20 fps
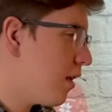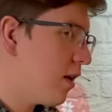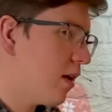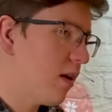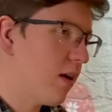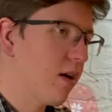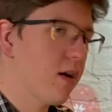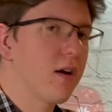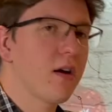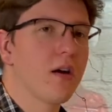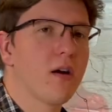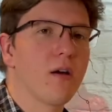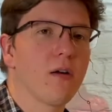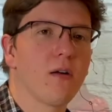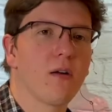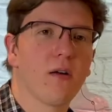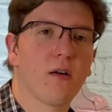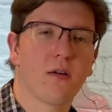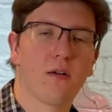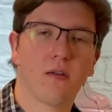
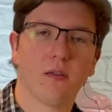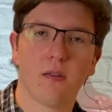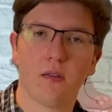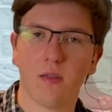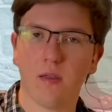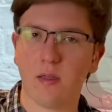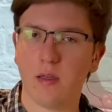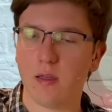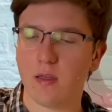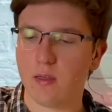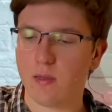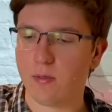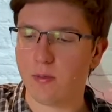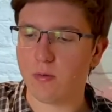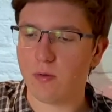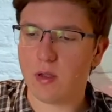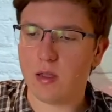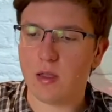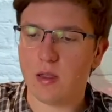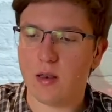all these
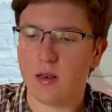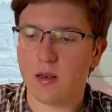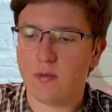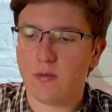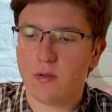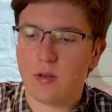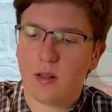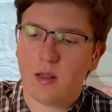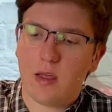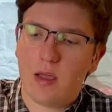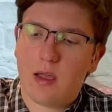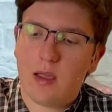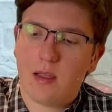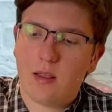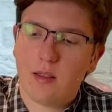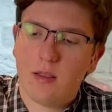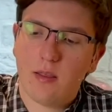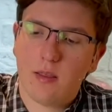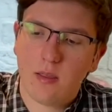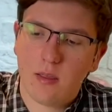3 different
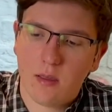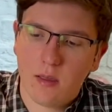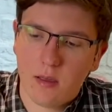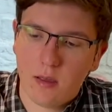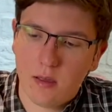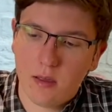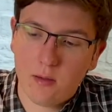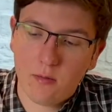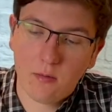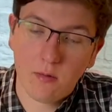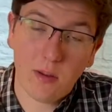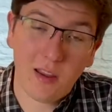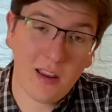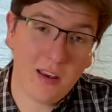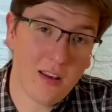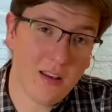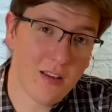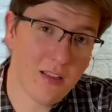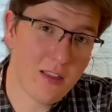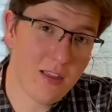lions
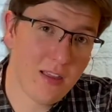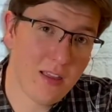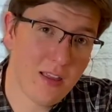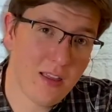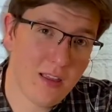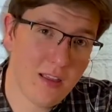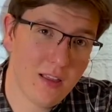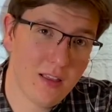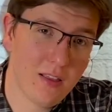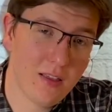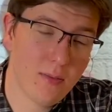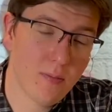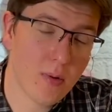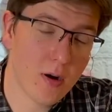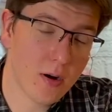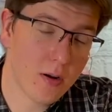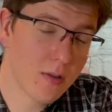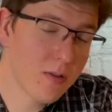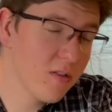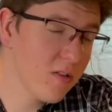read the
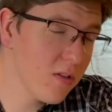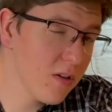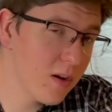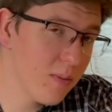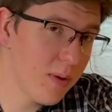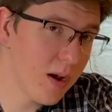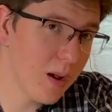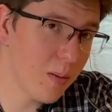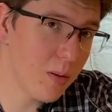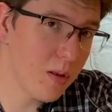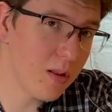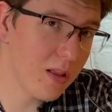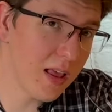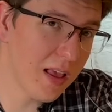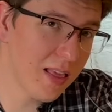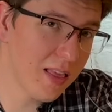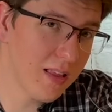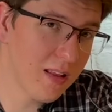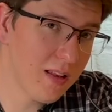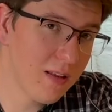Spark Story Bible
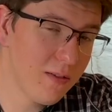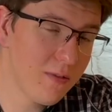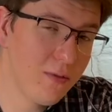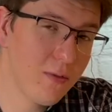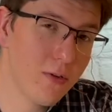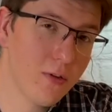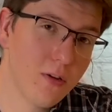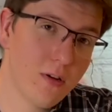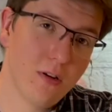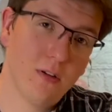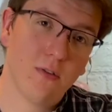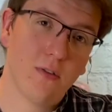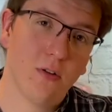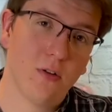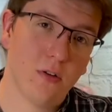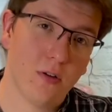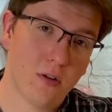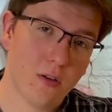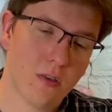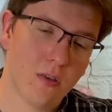lesson for, of
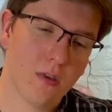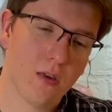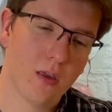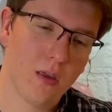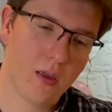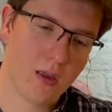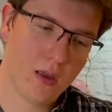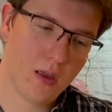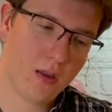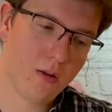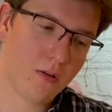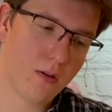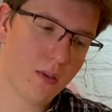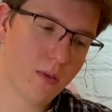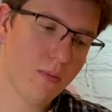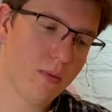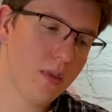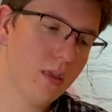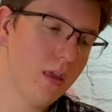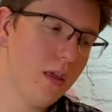course,
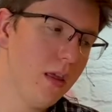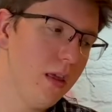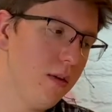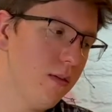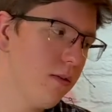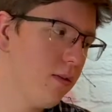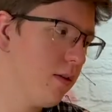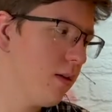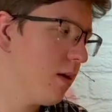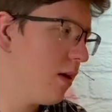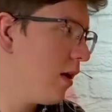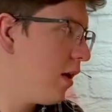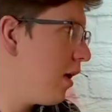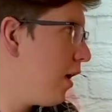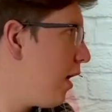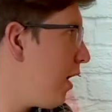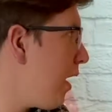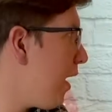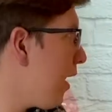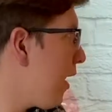Christmas Eve.
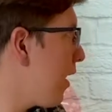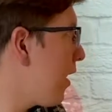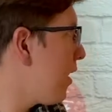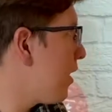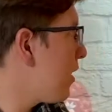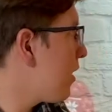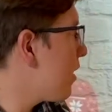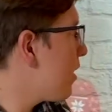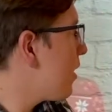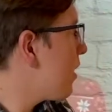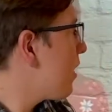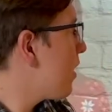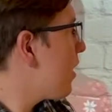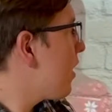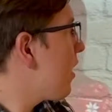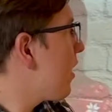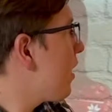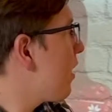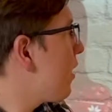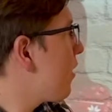And
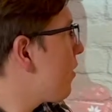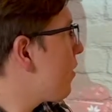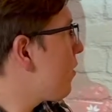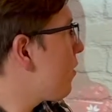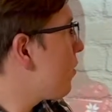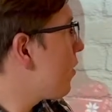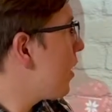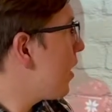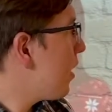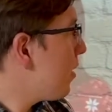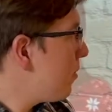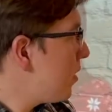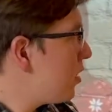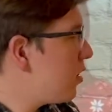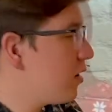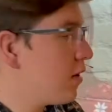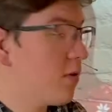the images